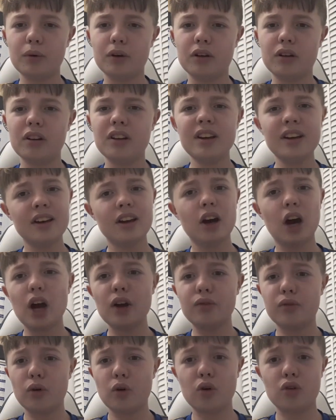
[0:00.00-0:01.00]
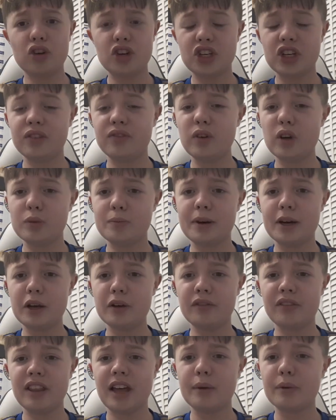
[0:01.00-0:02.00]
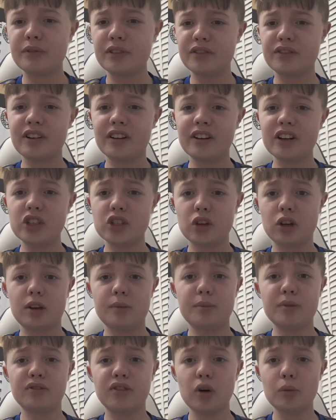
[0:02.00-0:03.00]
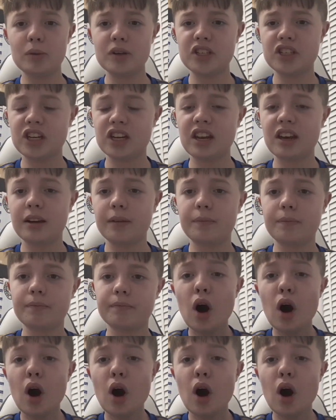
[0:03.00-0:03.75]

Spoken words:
but overall, Christian Fuchs made up for that with a very solid performance today.